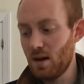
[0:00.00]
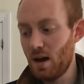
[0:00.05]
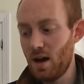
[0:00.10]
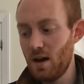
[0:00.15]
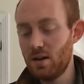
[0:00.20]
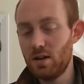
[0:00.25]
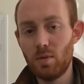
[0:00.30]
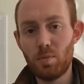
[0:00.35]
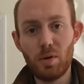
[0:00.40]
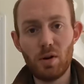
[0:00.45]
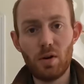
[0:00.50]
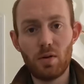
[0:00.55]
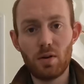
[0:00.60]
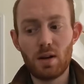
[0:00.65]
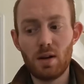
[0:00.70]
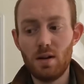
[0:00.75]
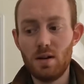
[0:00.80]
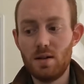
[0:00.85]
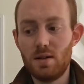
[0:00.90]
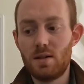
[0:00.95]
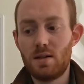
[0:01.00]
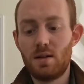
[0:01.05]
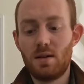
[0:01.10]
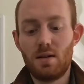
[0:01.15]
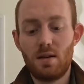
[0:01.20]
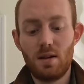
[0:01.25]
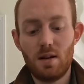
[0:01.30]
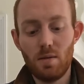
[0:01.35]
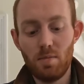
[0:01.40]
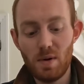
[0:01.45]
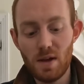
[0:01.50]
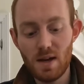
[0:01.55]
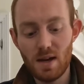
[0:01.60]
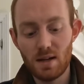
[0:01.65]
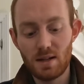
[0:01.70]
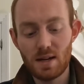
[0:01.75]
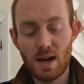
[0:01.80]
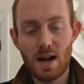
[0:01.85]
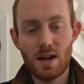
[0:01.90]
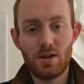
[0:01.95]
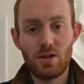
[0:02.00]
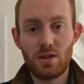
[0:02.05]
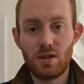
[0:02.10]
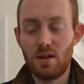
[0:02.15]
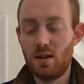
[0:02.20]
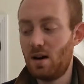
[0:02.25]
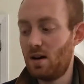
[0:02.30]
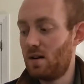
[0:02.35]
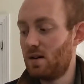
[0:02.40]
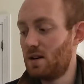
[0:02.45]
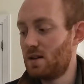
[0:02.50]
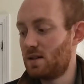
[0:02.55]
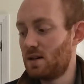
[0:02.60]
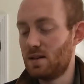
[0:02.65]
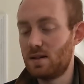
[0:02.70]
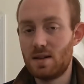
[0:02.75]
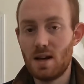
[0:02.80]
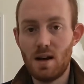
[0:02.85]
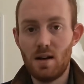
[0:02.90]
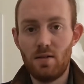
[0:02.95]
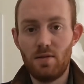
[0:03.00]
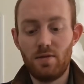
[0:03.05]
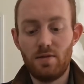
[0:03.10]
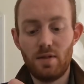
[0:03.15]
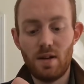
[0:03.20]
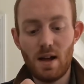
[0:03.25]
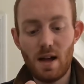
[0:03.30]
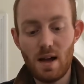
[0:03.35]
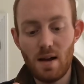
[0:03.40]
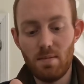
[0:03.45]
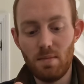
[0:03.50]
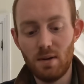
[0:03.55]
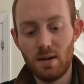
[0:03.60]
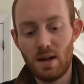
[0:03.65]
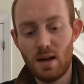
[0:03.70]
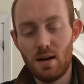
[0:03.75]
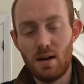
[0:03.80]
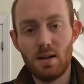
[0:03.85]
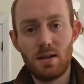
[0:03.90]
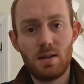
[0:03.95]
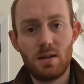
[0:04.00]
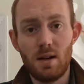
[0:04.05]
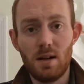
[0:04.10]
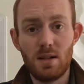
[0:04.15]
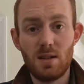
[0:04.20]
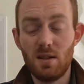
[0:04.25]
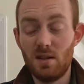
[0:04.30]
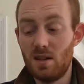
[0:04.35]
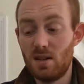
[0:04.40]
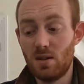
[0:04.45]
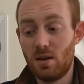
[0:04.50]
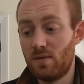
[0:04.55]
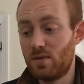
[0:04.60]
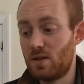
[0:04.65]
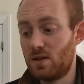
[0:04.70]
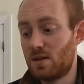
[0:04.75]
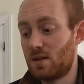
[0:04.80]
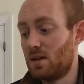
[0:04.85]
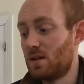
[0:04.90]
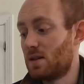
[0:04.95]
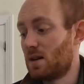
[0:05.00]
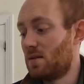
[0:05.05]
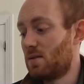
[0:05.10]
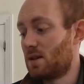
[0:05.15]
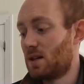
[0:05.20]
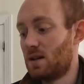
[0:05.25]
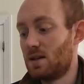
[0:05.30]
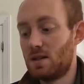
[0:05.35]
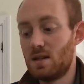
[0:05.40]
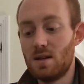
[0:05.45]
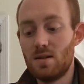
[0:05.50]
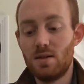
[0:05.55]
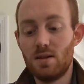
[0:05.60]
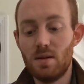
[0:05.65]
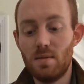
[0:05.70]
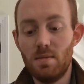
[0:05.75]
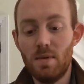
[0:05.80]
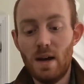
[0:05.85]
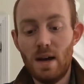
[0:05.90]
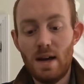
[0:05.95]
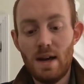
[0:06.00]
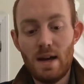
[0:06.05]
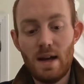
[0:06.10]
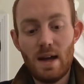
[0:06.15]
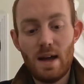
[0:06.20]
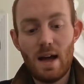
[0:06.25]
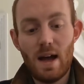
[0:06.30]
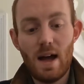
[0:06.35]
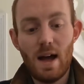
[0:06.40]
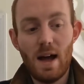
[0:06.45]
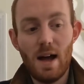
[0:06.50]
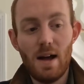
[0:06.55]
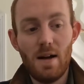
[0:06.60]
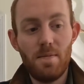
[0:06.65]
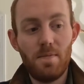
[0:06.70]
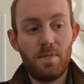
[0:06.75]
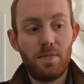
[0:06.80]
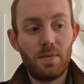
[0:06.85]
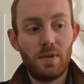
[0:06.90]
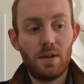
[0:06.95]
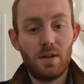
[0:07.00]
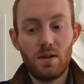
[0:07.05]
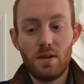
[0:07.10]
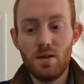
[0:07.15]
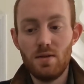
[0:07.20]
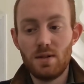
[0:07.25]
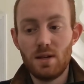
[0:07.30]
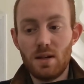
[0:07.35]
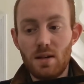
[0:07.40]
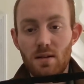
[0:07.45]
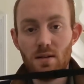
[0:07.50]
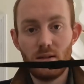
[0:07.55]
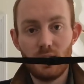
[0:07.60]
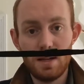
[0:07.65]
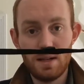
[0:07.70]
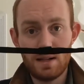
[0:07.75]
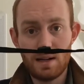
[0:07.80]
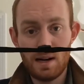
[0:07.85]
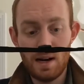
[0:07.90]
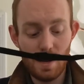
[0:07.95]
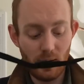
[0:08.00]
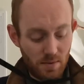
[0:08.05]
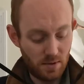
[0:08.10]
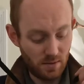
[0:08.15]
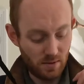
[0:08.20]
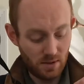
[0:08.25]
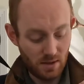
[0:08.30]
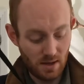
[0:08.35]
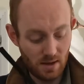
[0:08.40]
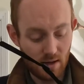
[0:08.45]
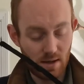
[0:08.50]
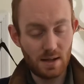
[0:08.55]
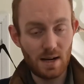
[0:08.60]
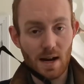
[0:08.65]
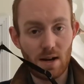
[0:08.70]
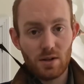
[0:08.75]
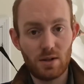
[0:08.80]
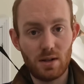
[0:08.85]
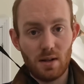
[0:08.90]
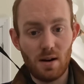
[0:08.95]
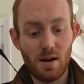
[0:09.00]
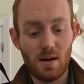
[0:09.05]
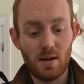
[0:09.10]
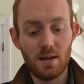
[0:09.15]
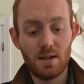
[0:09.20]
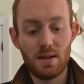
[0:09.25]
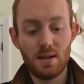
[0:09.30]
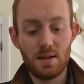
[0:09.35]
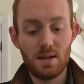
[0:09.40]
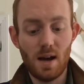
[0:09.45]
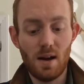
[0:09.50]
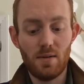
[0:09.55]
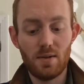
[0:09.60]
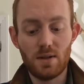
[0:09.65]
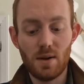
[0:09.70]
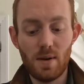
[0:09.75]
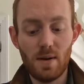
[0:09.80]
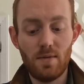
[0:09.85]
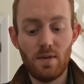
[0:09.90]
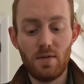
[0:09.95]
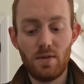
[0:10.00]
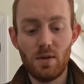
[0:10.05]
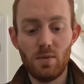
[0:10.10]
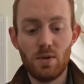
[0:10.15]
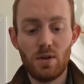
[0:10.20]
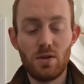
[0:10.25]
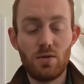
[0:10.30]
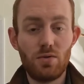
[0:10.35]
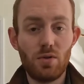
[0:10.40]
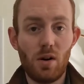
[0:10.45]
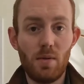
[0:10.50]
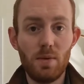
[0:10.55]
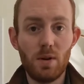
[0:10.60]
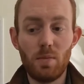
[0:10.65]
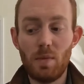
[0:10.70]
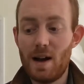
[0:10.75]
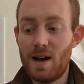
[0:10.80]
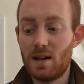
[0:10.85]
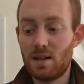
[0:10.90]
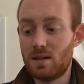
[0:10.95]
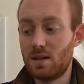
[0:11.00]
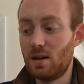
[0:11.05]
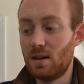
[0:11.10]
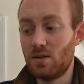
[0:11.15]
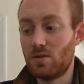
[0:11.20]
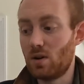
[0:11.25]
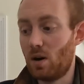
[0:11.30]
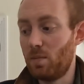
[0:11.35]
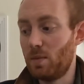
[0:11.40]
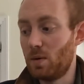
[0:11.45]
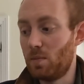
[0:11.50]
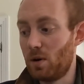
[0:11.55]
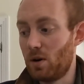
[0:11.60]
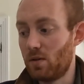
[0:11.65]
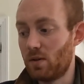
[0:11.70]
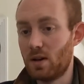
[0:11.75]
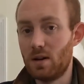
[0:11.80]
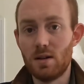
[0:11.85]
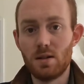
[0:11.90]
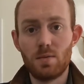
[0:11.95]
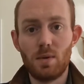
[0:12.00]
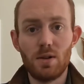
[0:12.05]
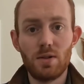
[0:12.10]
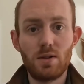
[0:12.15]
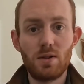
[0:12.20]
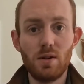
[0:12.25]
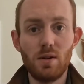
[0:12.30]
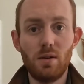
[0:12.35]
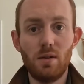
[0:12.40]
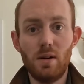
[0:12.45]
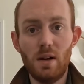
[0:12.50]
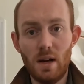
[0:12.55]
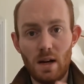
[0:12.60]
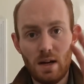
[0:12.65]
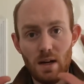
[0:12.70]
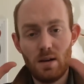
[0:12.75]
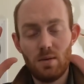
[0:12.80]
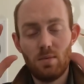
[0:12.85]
Your binoculars can be attached to the harness itself. Again, I took these off just because I don't tend to use them, using these clips which then attach to the harness itself. So even if you were to accidentally drop your binoculars whilst you're